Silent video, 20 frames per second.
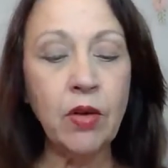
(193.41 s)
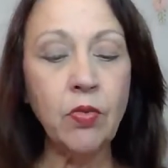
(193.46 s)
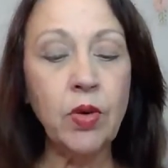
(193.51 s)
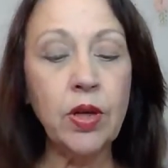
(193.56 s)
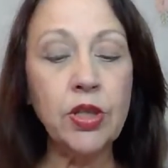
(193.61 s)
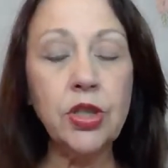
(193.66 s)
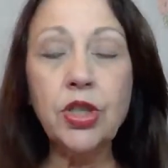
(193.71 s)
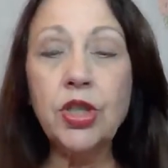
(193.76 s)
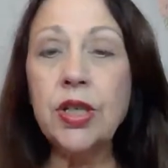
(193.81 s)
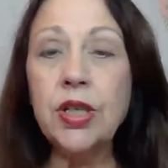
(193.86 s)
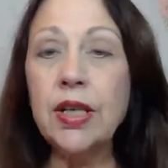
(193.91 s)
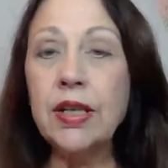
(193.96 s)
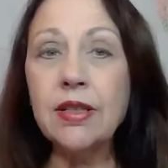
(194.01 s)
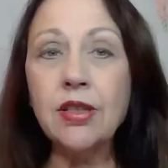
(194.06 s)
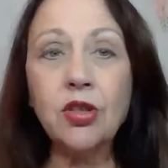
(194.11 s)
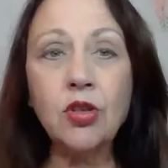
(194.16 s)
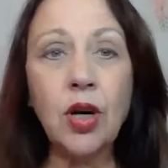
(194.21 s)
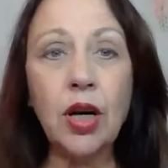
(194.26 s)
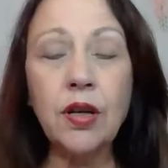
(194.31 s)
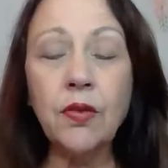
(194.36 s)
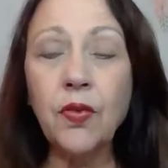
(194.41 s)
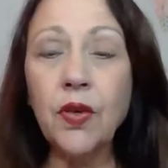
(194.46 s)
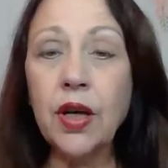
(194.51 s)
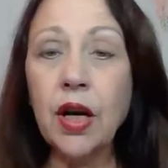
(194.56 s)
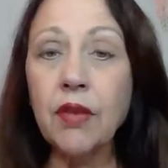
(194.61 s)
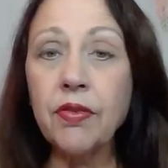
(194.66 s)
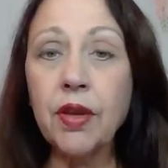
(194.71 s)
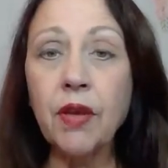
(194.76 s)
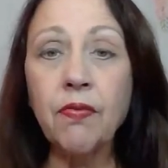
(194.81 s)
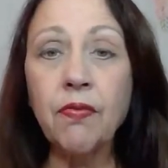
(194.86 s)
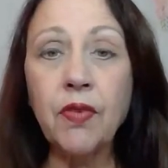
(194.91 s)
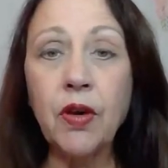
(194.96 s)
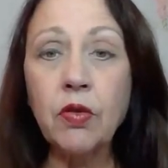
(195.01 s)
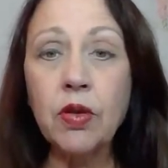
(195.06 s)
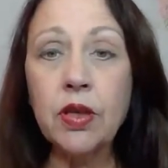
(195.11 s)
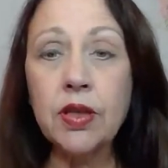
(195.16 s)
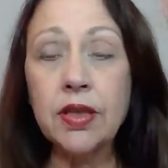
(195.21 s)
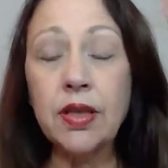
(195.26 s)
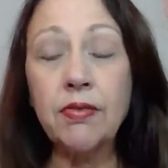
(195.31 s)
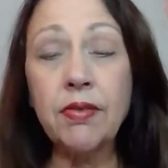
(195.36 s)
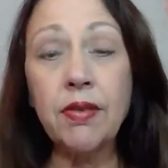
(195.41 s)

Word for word: When she is trying to figure out the focus